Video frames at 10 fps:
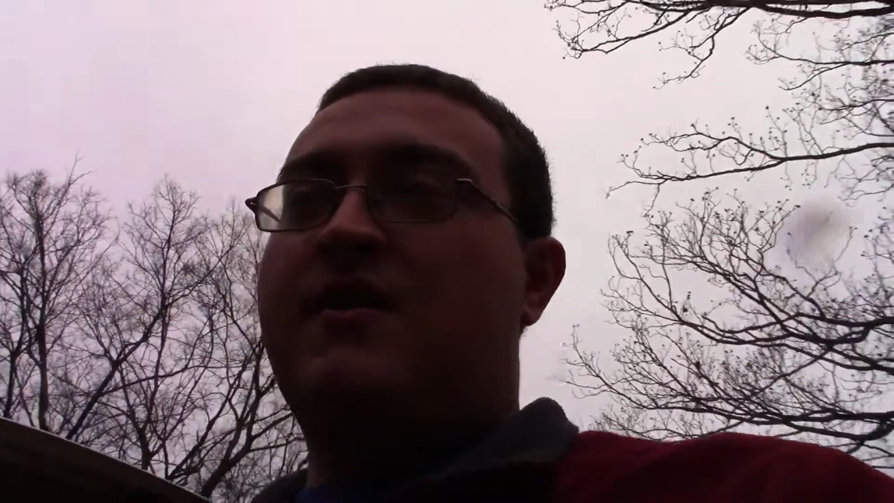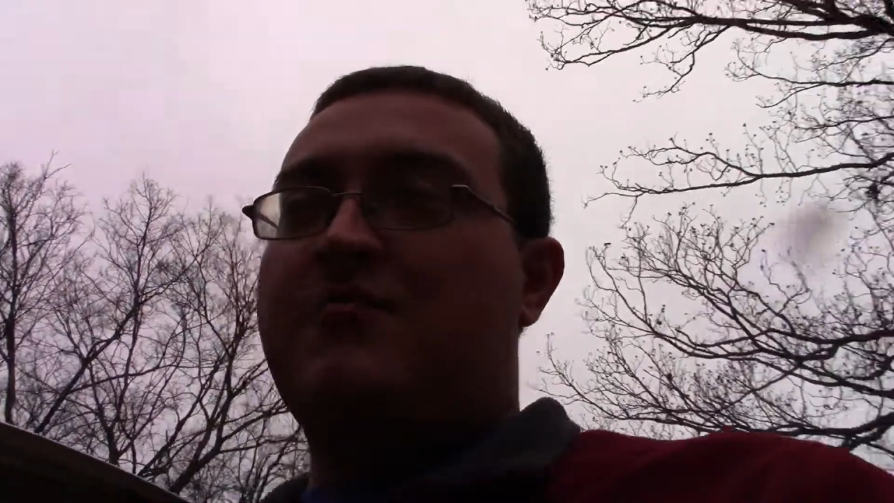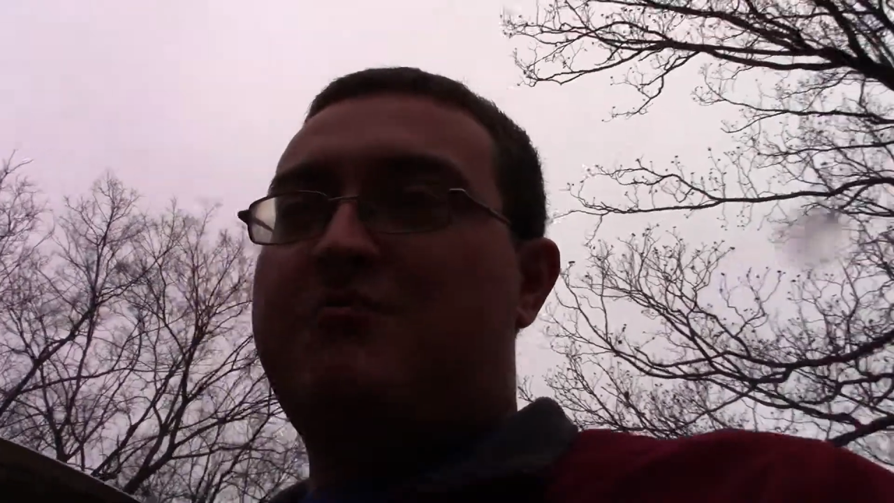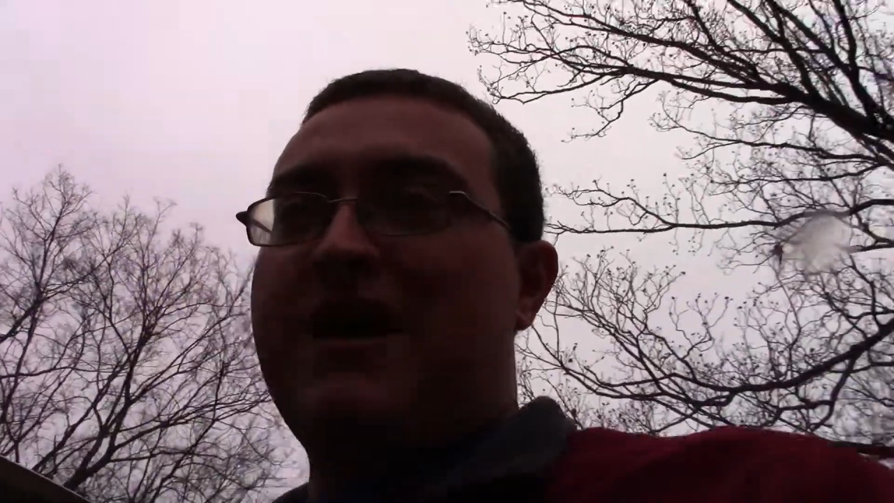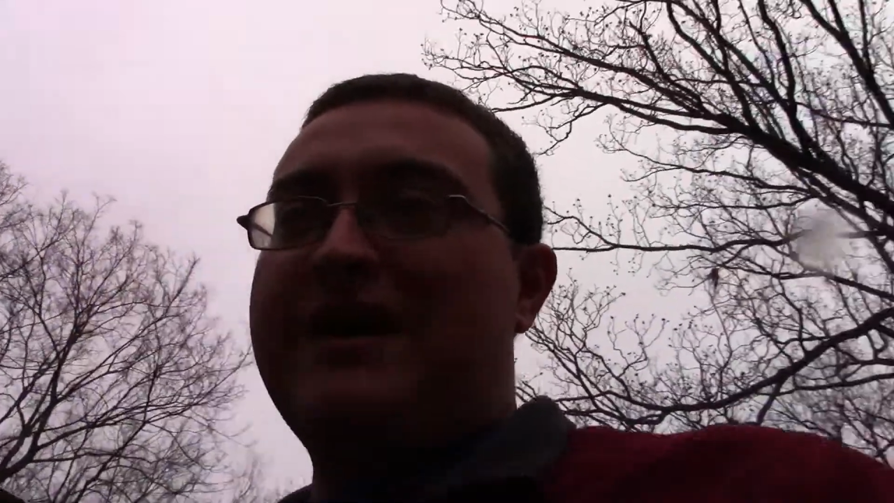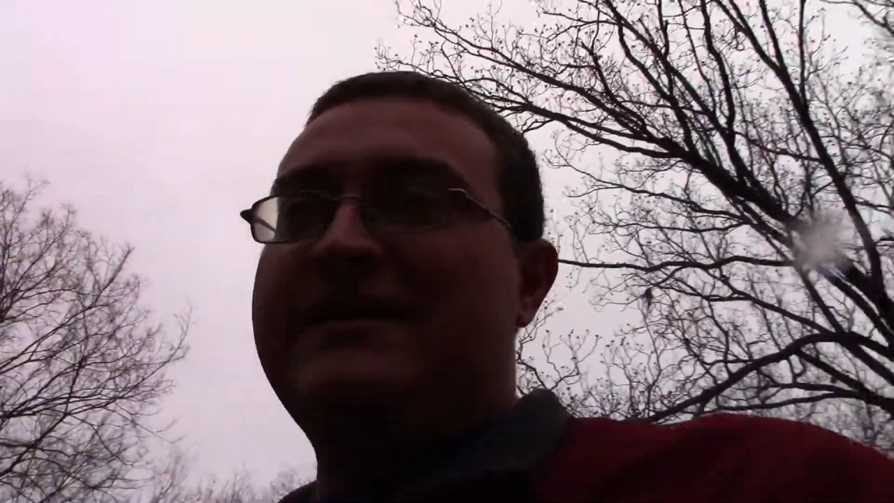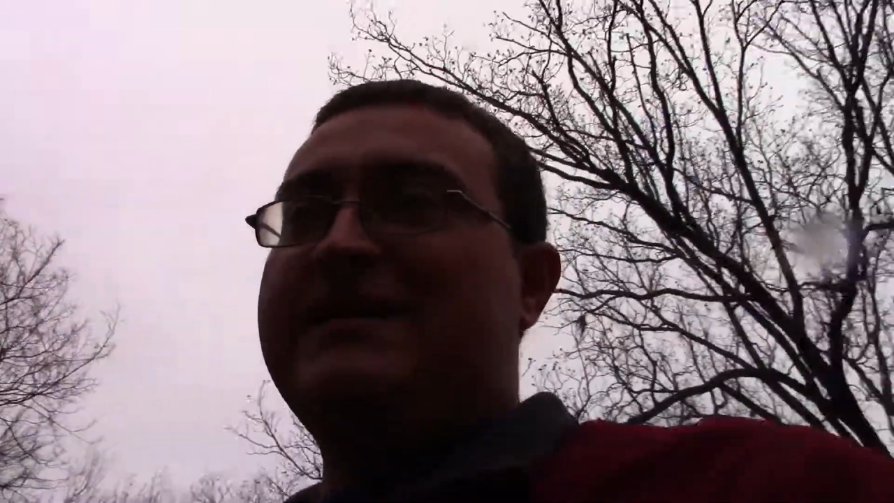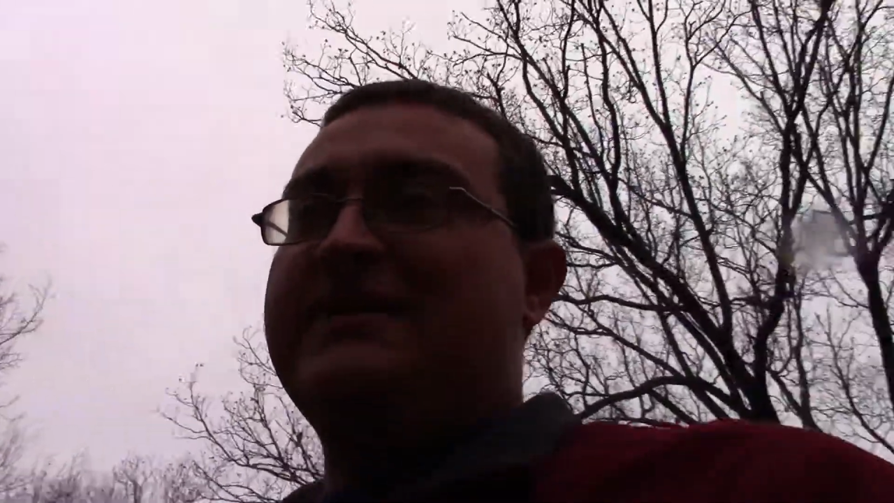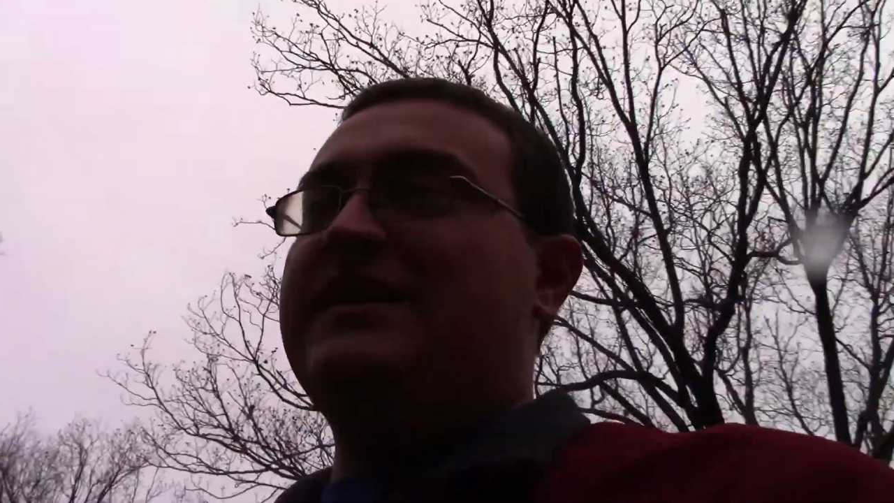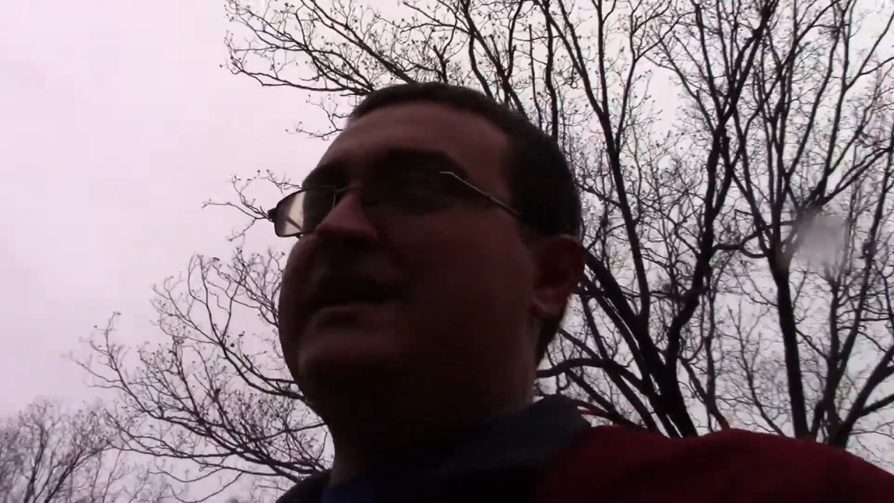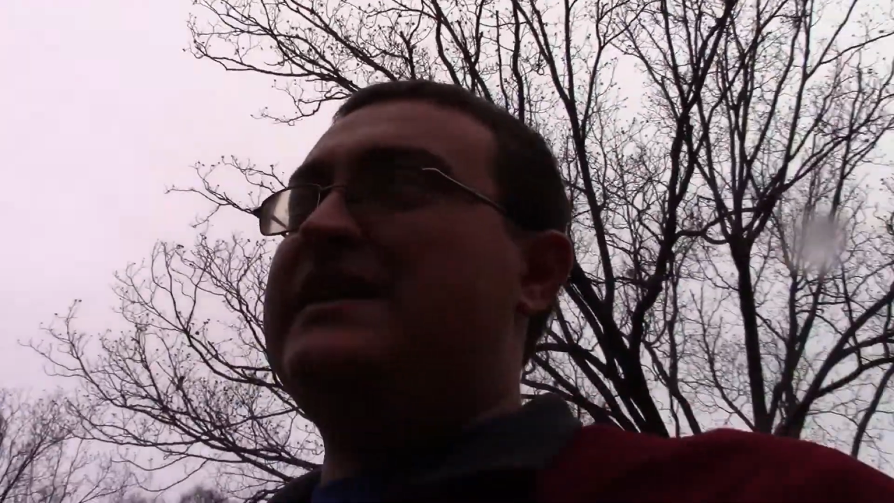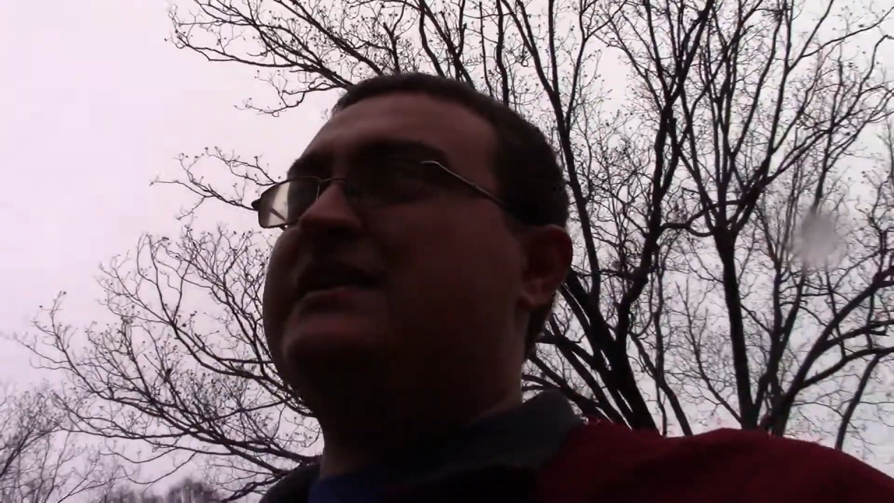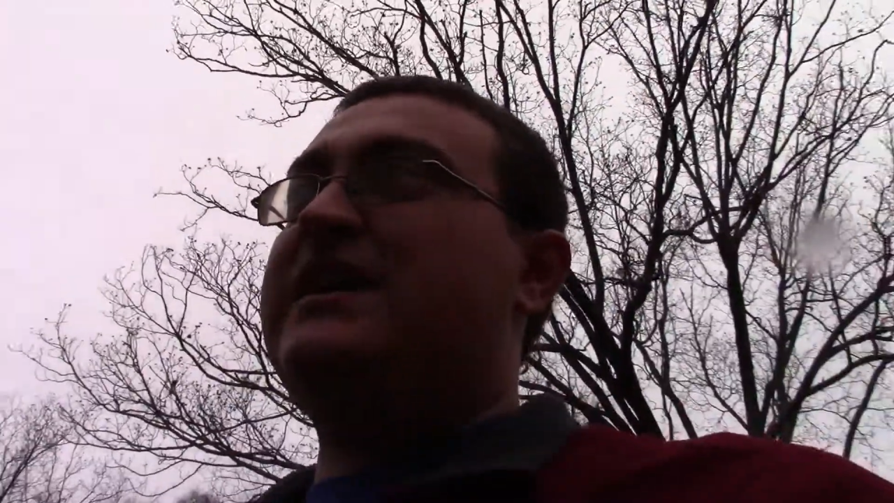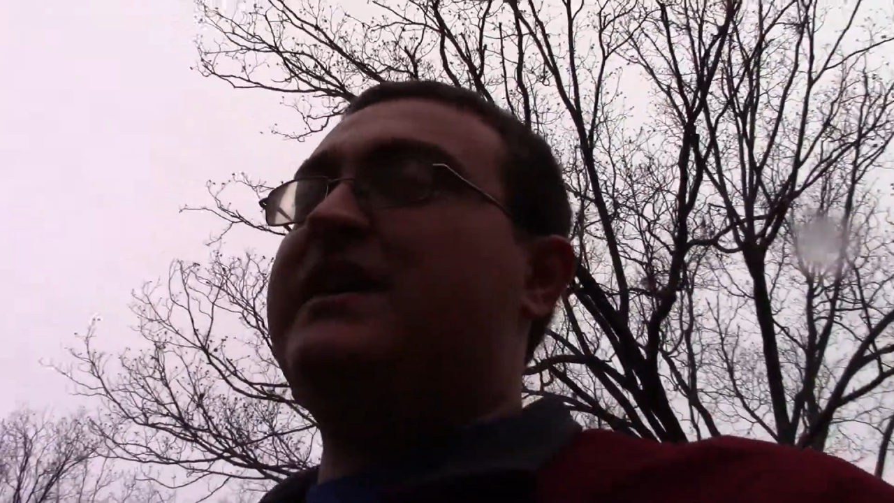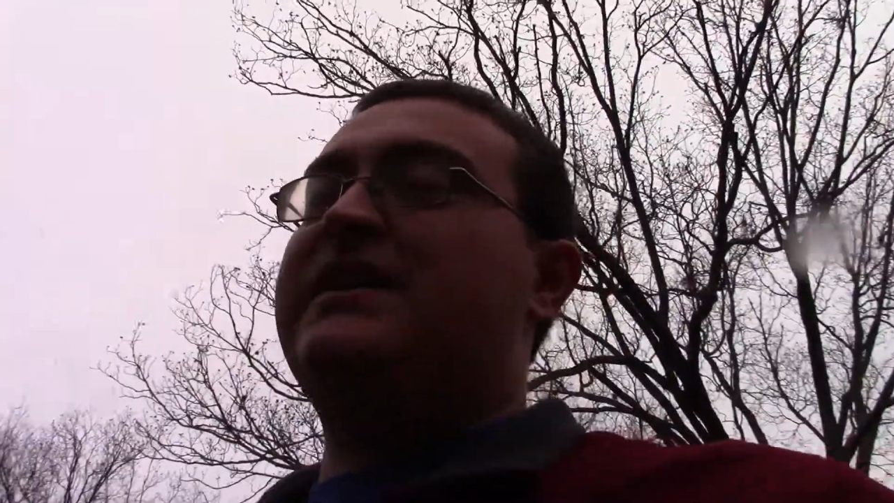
are binded to the intake,